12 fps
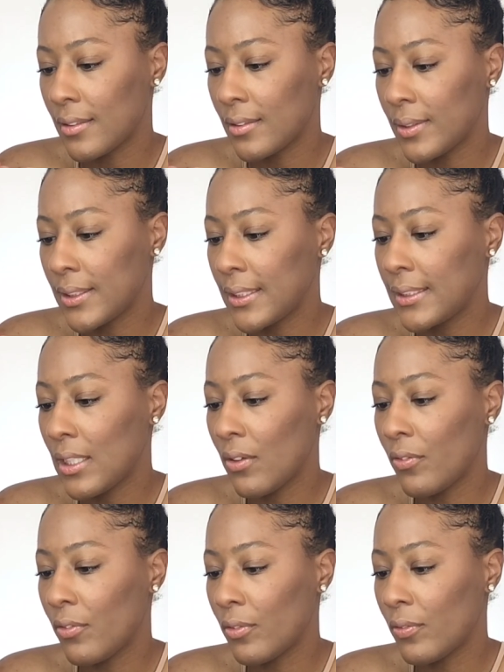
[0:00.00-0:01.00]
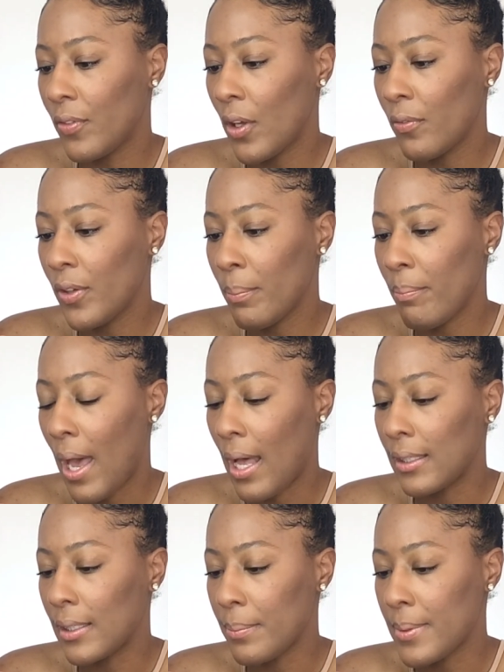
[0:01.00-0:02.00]
it's just a velvet matte
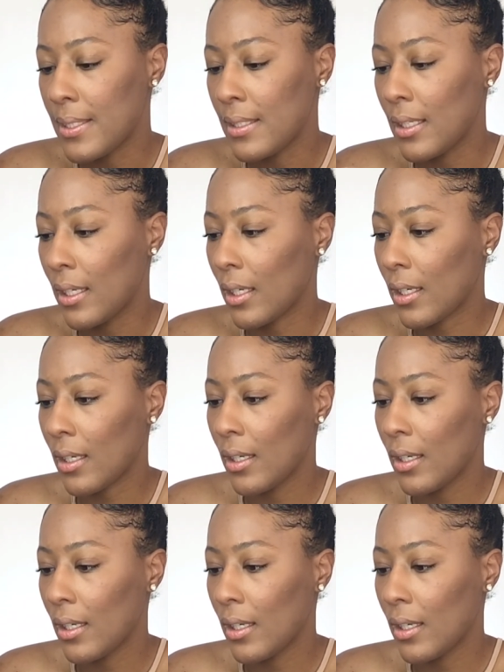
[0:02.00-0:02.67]
lipstick.